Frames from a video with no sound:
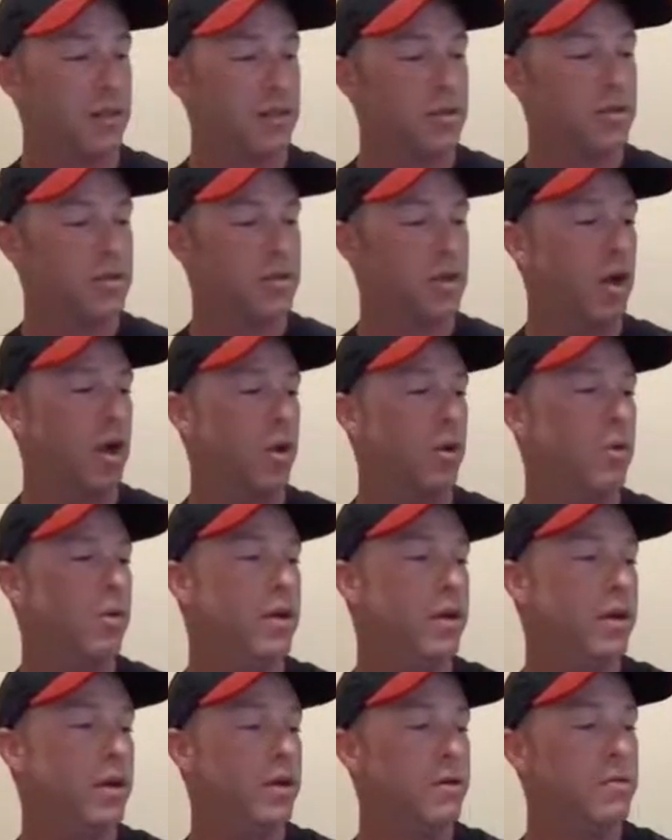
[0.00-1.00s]
So
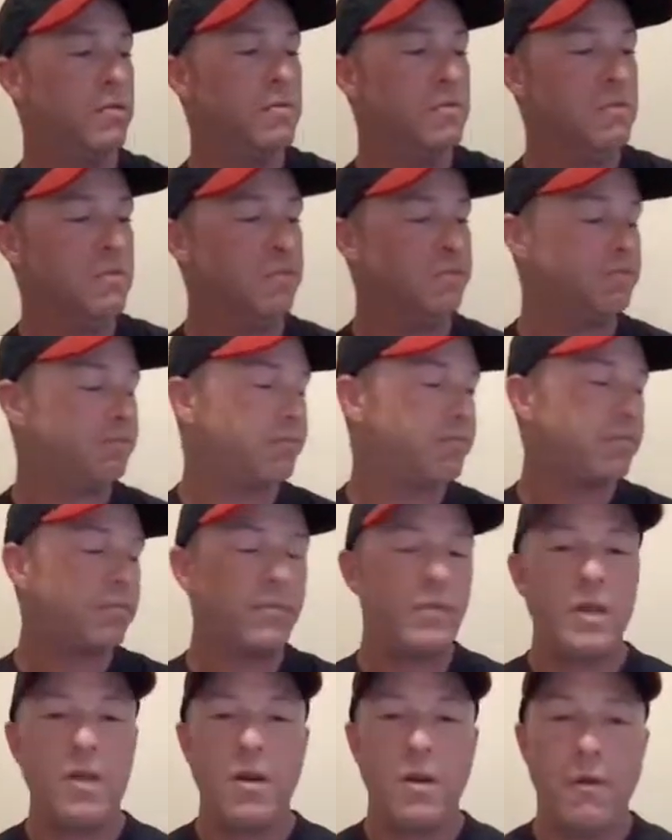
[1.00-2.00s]

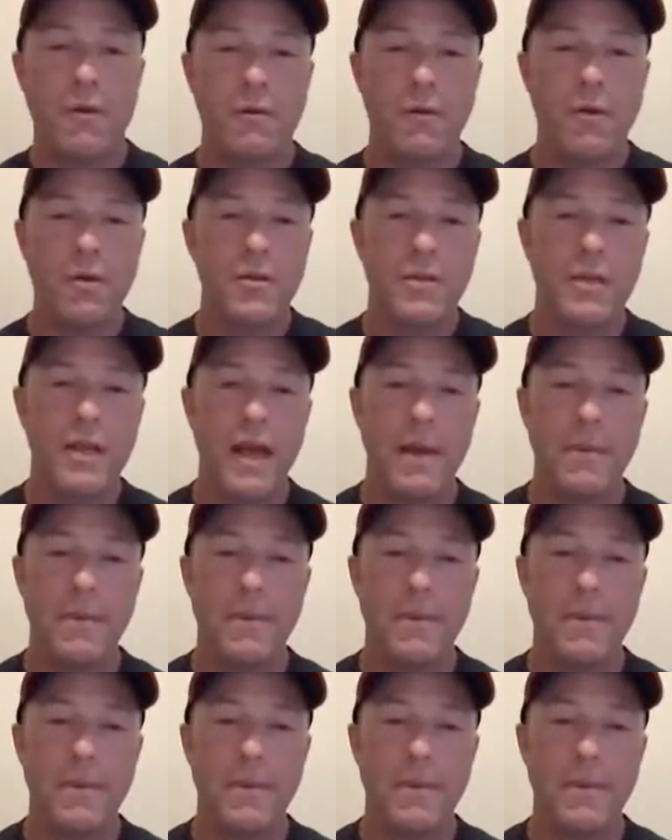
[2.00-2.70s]
first step